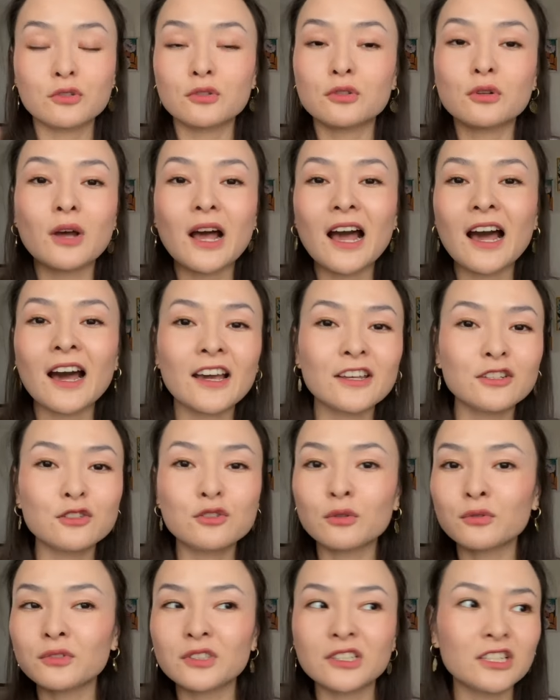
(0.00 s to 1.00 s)
so I
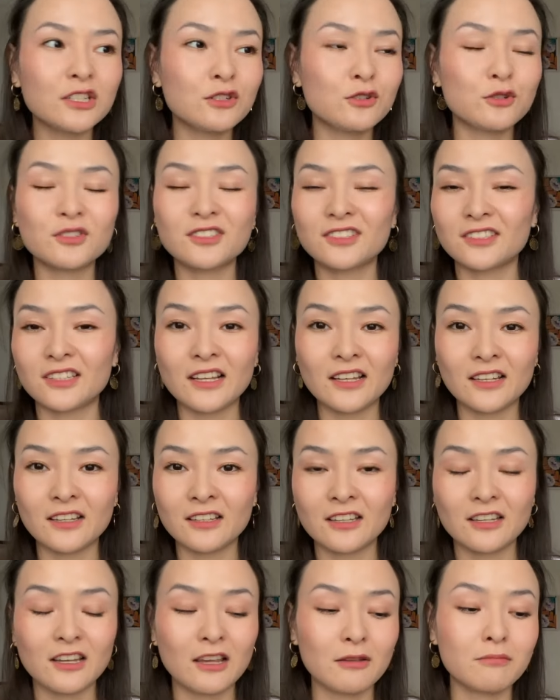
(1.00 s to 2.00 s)
don't need to
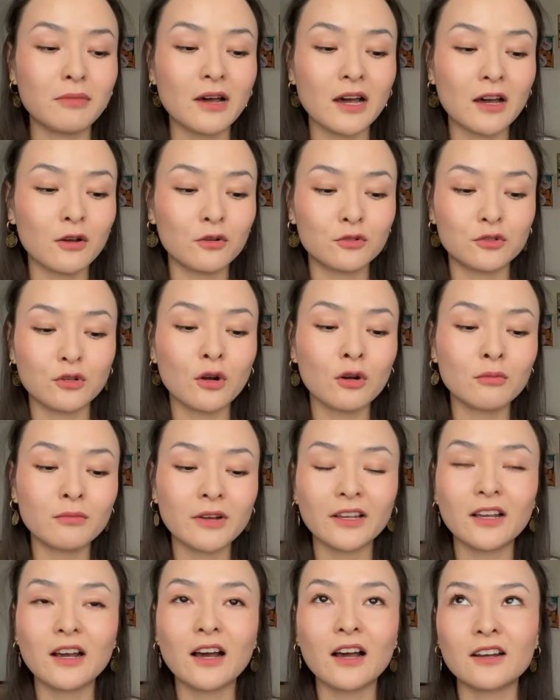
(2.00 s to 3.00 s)
think about, oh
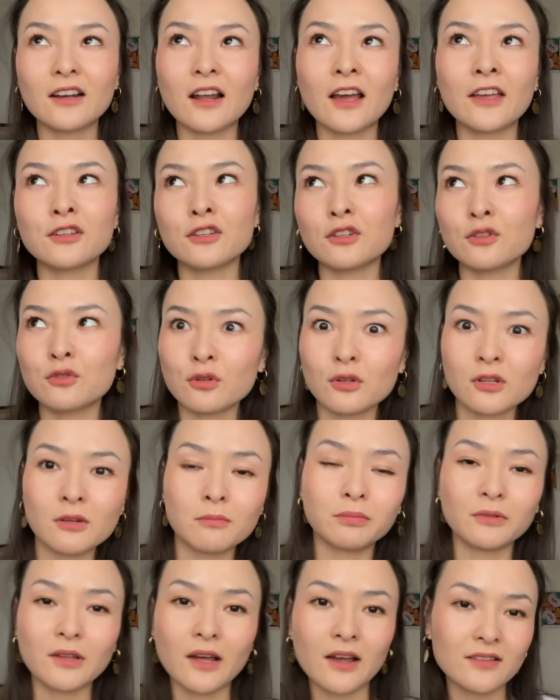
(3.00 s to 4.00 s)
my god, I need to
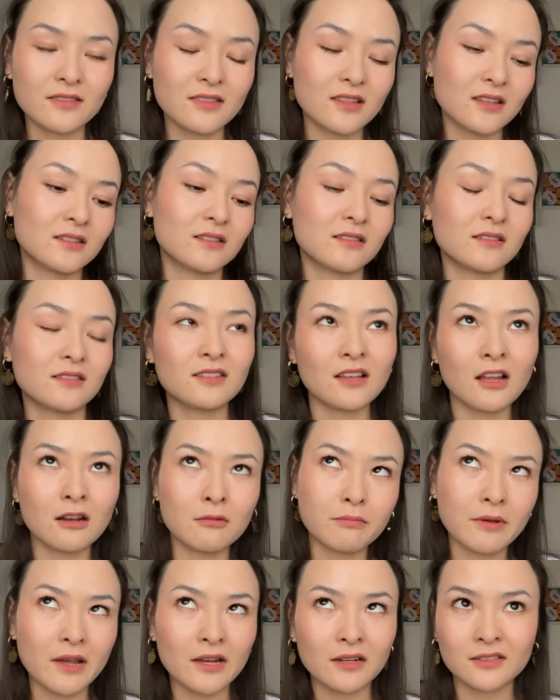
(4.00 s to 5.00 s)
apply this
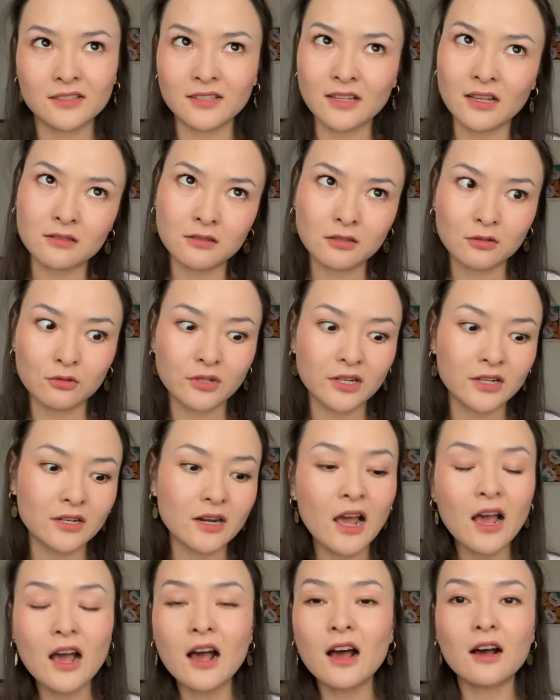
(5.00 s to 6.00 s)
sun-packed
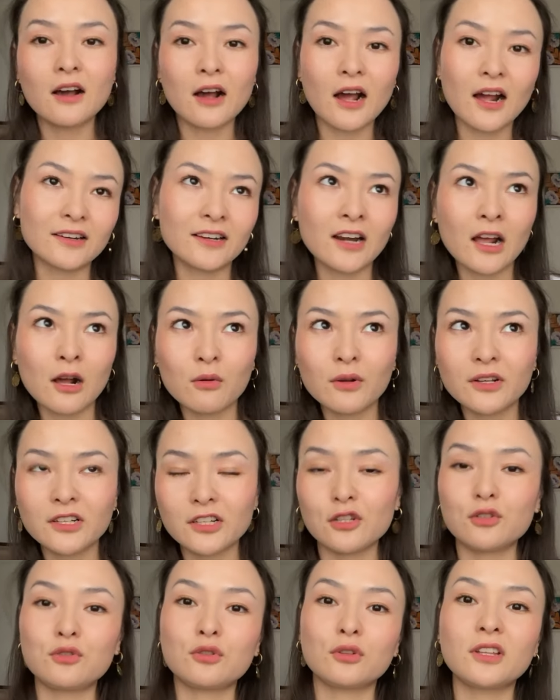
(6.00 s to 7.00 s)
sunscreen, now I
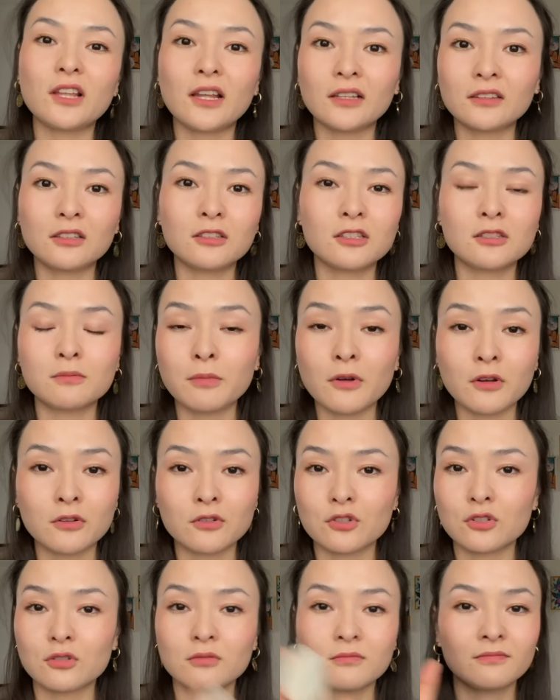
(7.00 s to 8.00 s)
need to get the
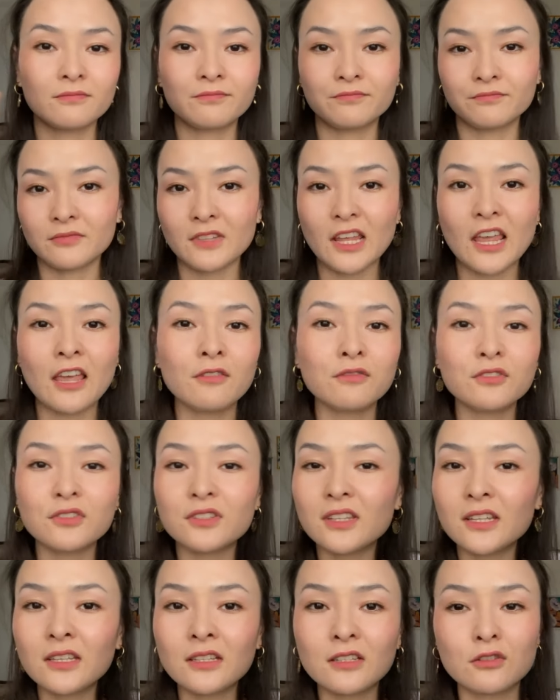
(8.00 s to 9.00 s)
sponge.
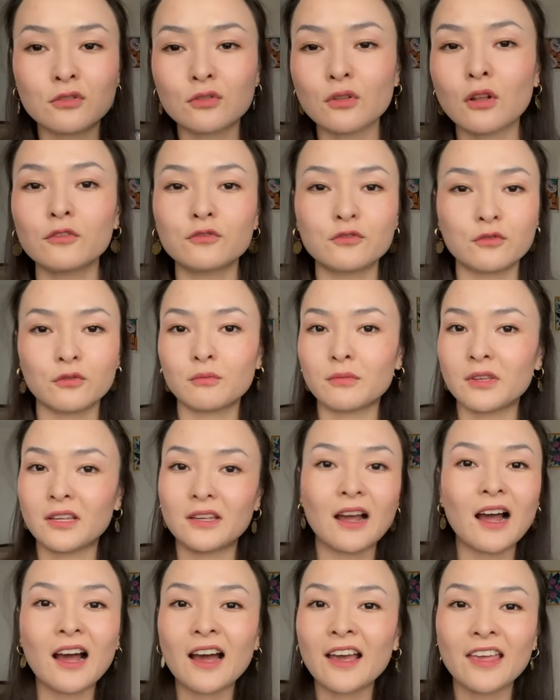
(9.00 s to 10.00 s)
Everything is solved for
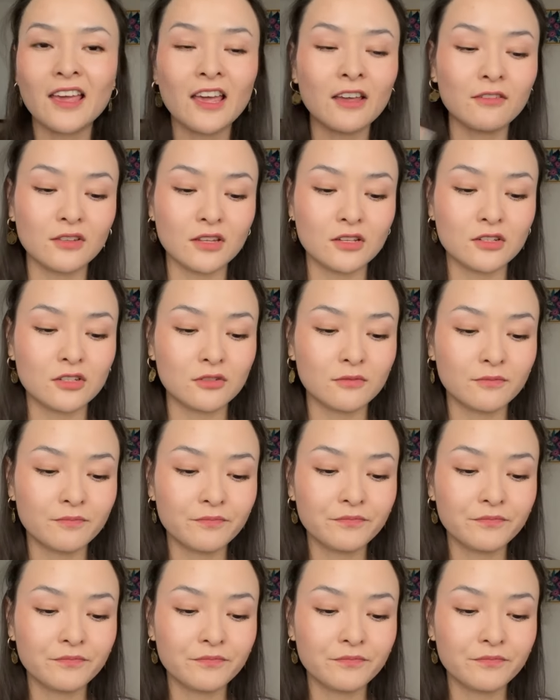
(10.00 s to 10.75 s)
me. I have it.